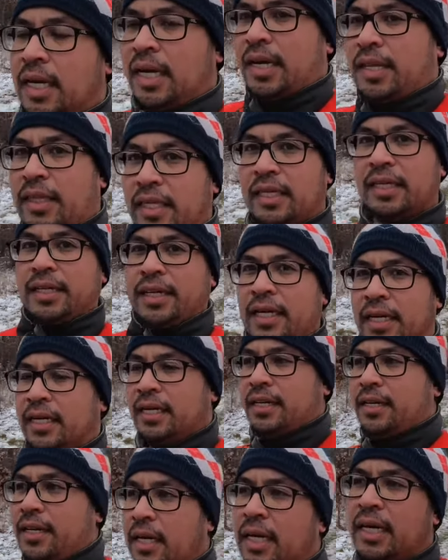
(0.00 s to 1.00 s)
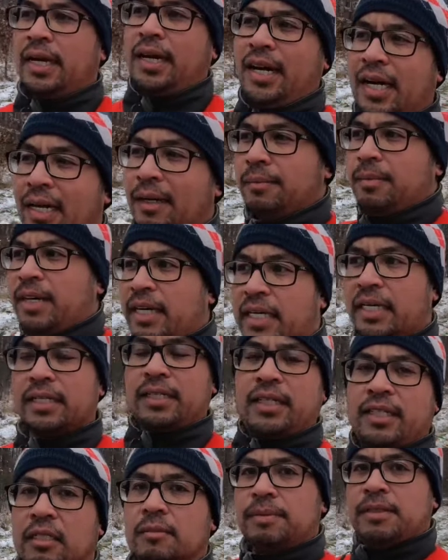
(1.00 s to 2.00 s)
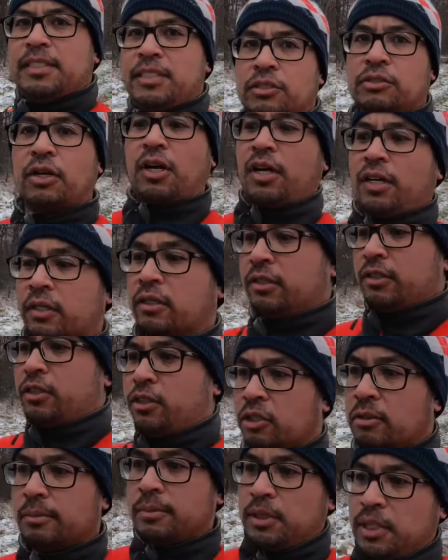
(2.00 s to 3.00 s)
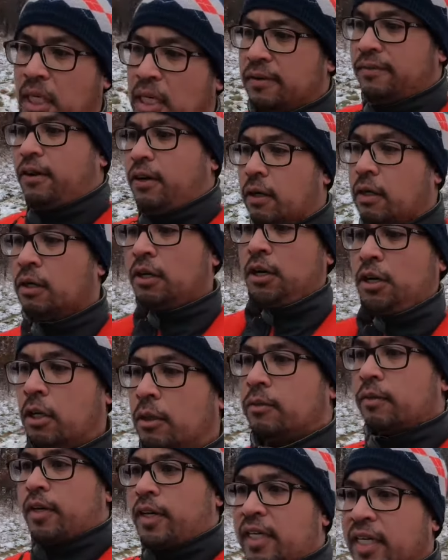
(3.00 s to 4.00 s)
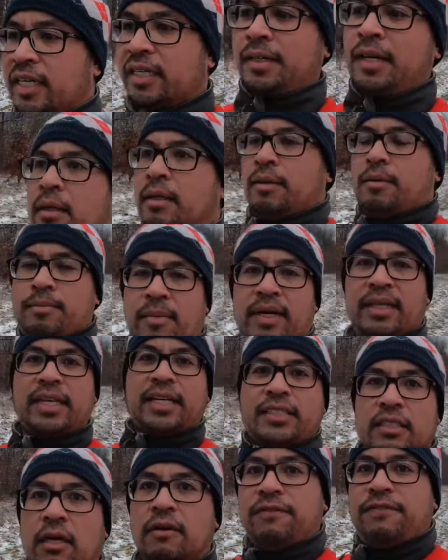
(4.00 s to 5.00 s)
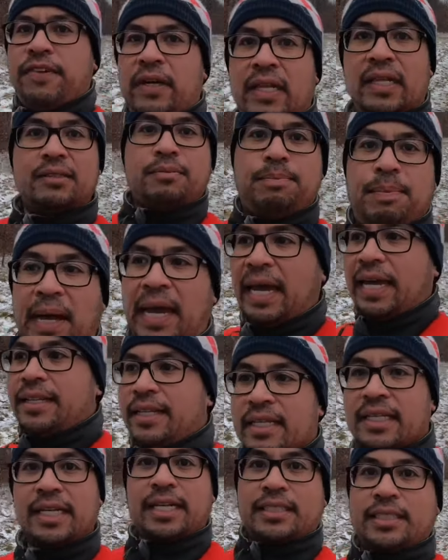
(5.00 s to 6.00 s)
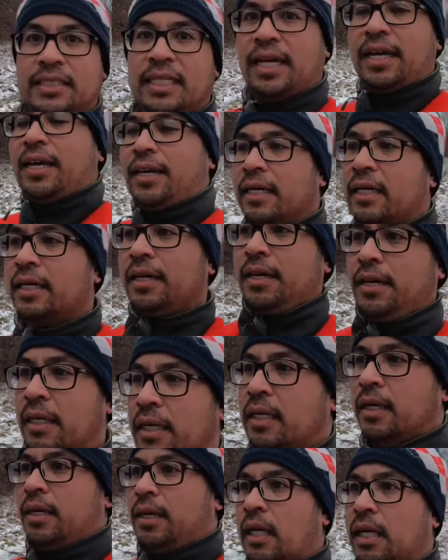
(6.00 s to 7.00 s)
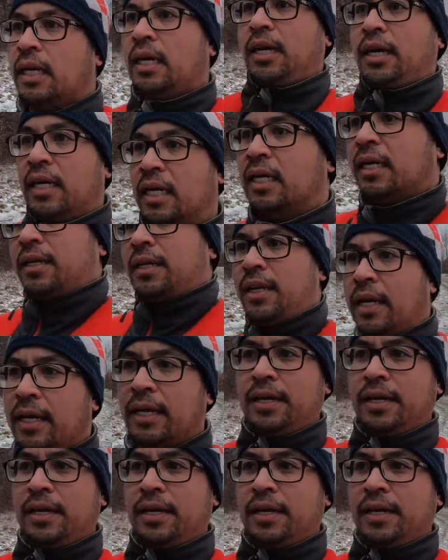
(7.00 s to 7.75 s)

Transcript: I think I am getting a little bit stronger in terms of running. My legs don't feel as bad the next day, and